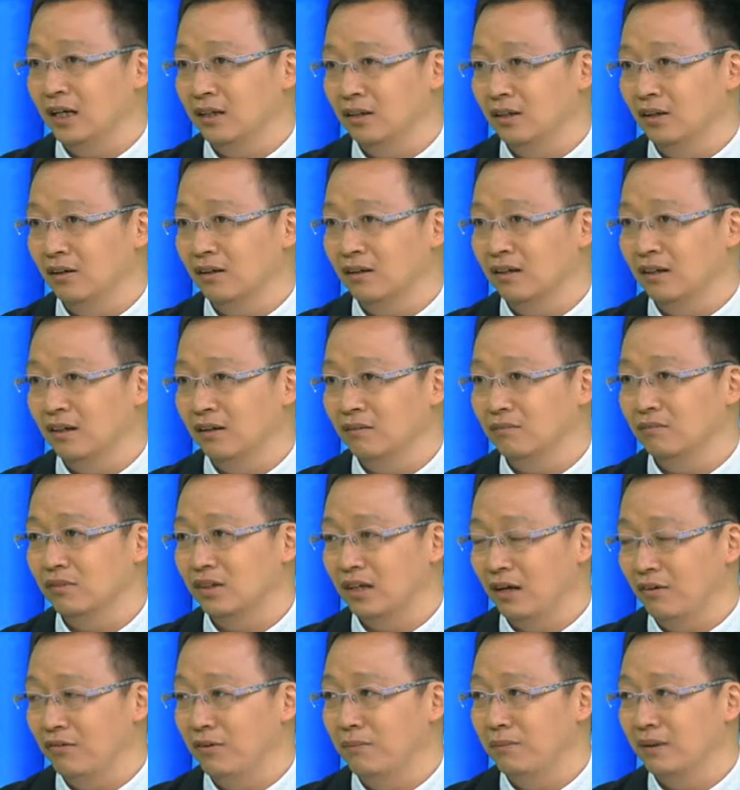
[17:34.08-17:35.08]
that the
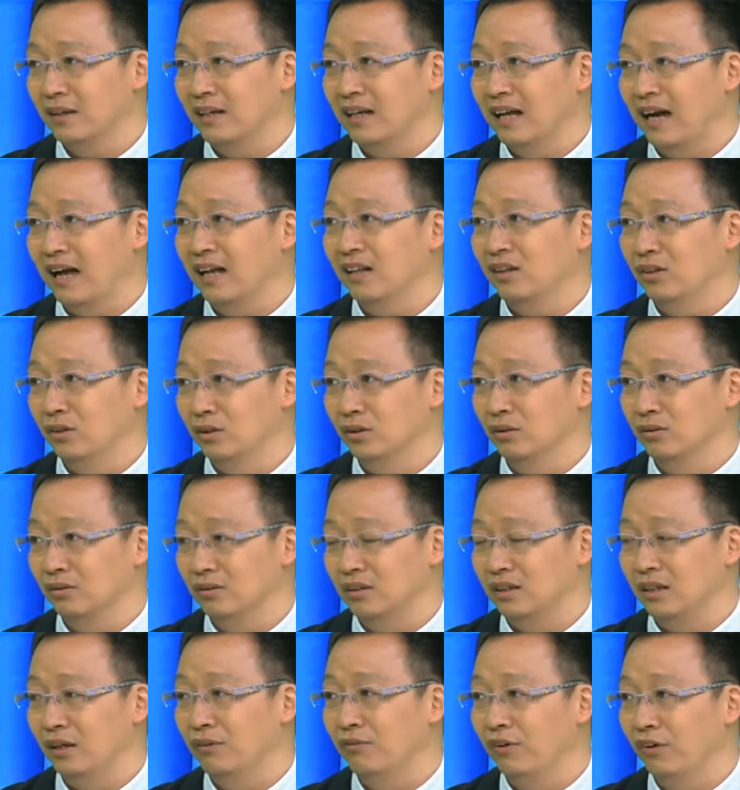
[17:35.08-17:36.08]
government got to
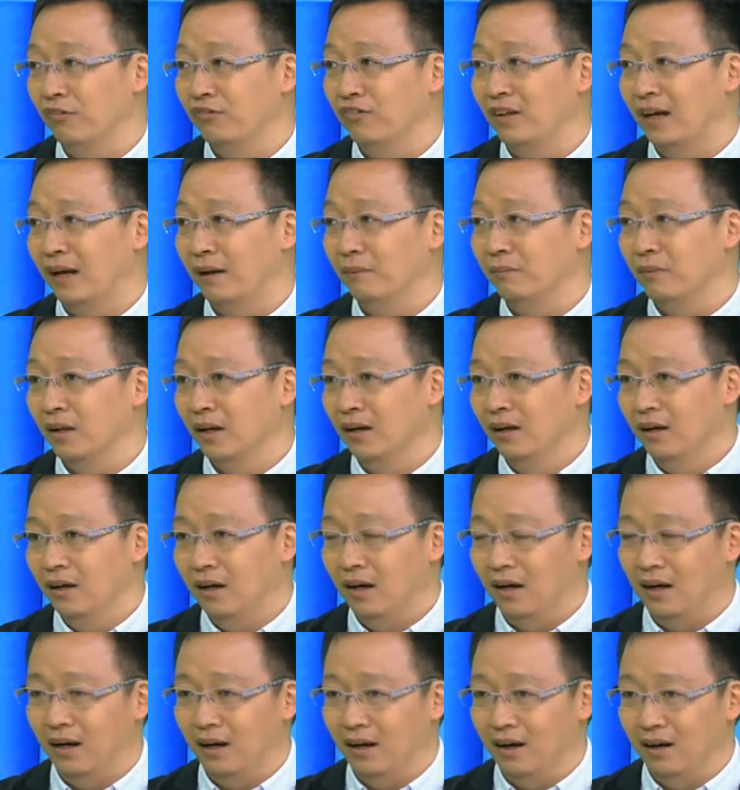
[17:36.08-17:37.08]
deal with them
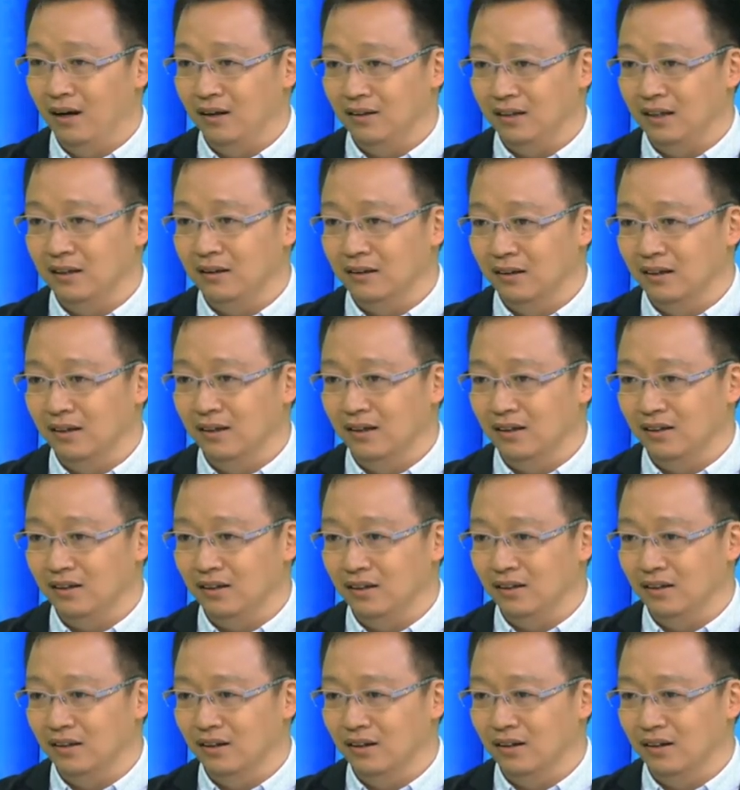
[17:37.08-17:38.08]
in
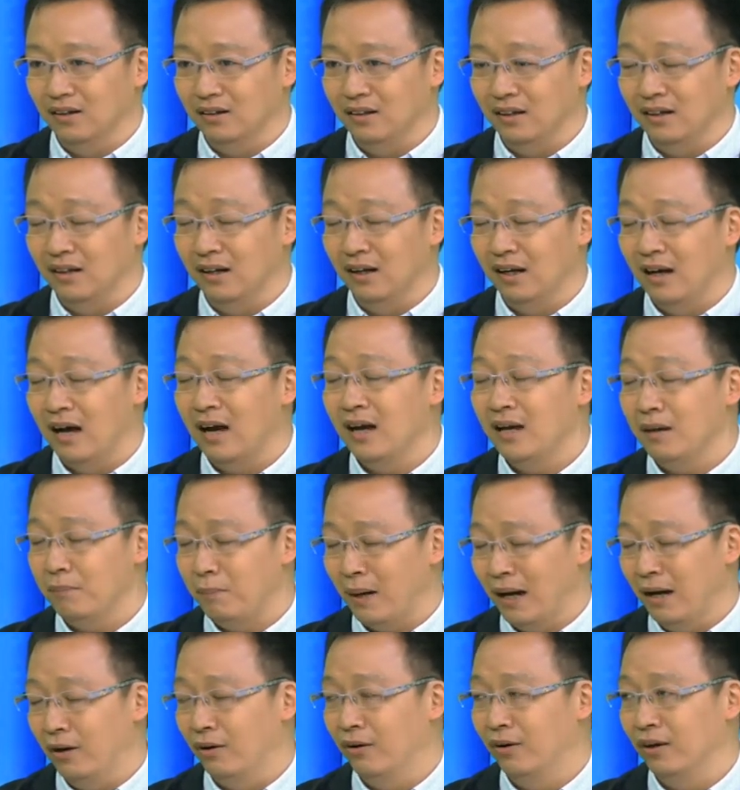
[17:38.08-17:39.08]
a higher
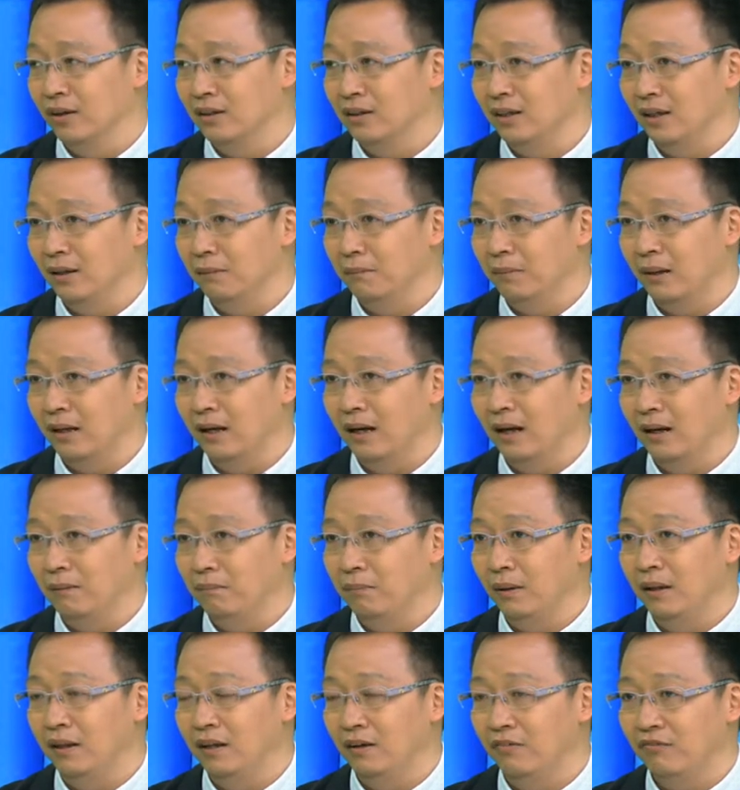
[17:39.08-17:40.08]
priority. But I
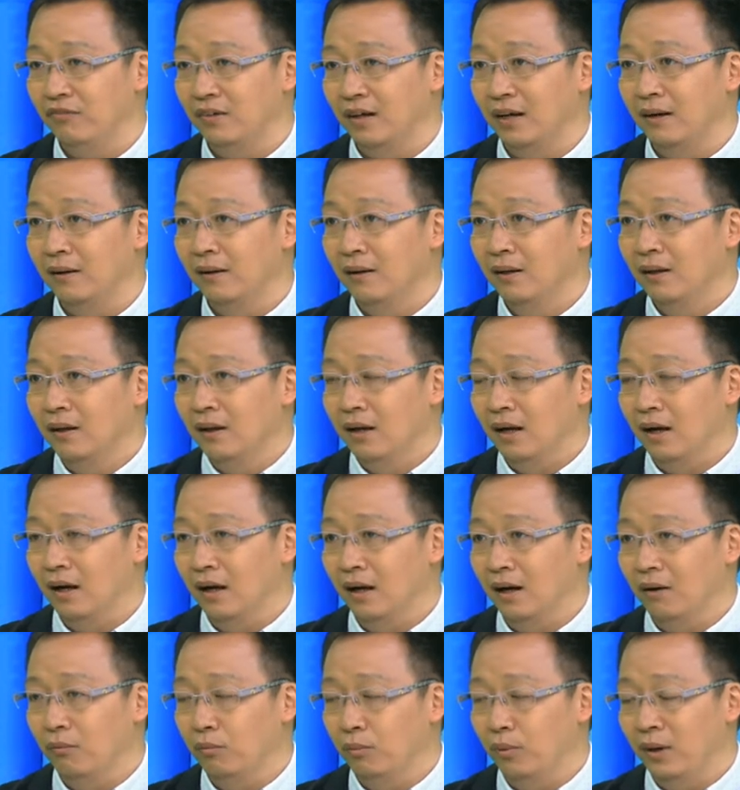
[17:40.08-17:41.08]
believe that
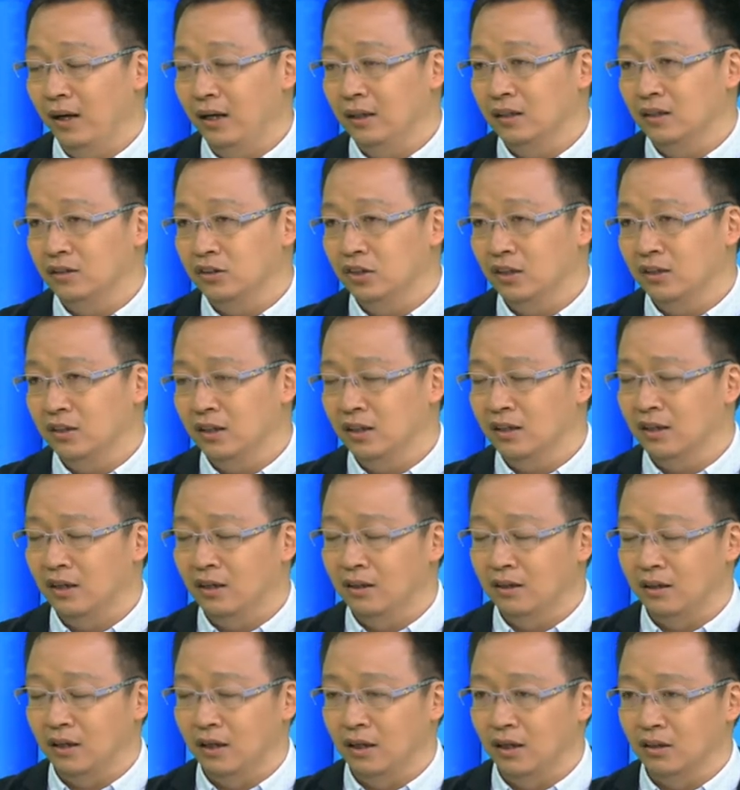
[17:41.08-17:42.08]
when Zhang
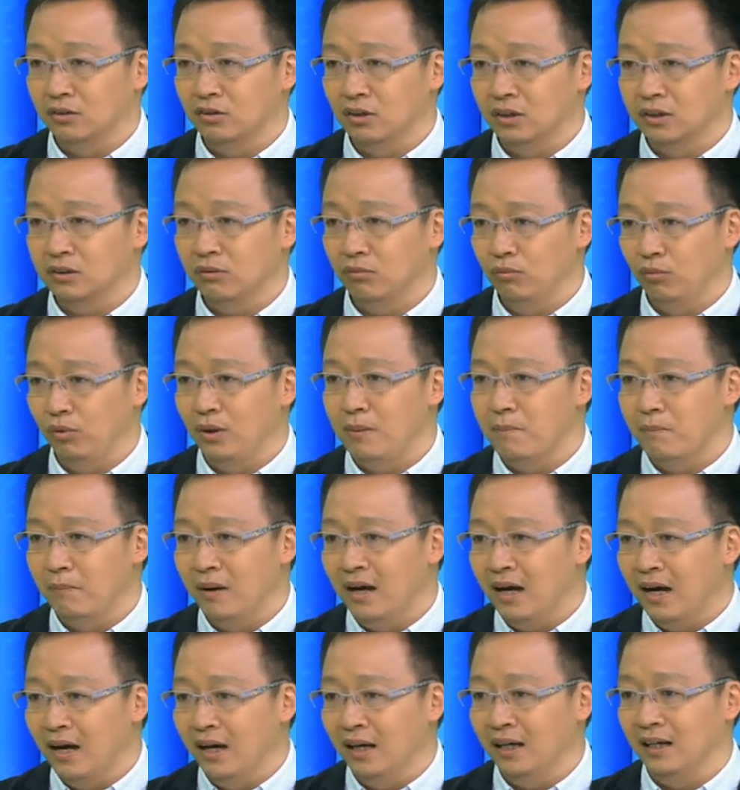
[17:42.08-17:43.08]
Degong just
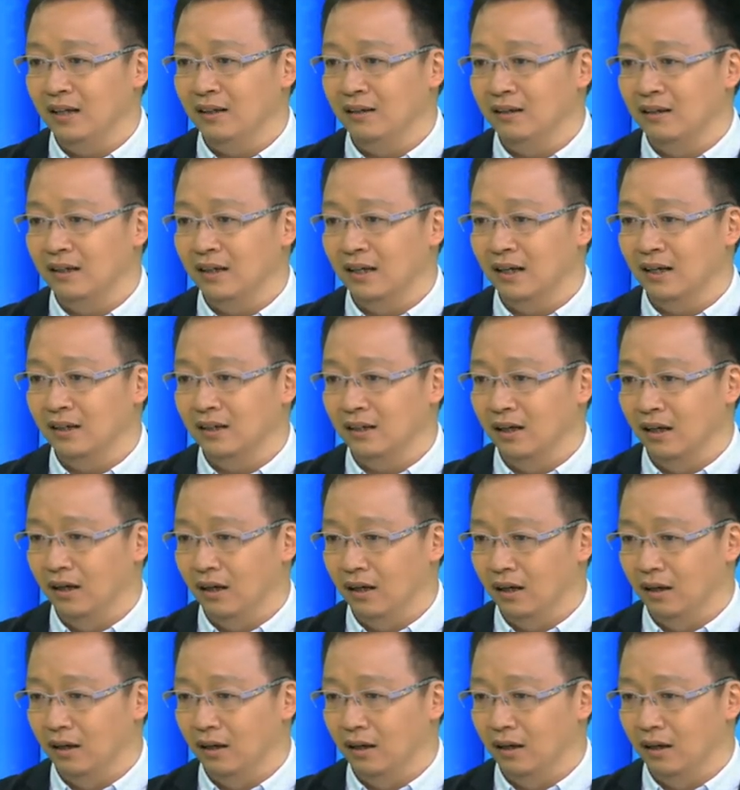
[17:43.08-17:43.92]
remind that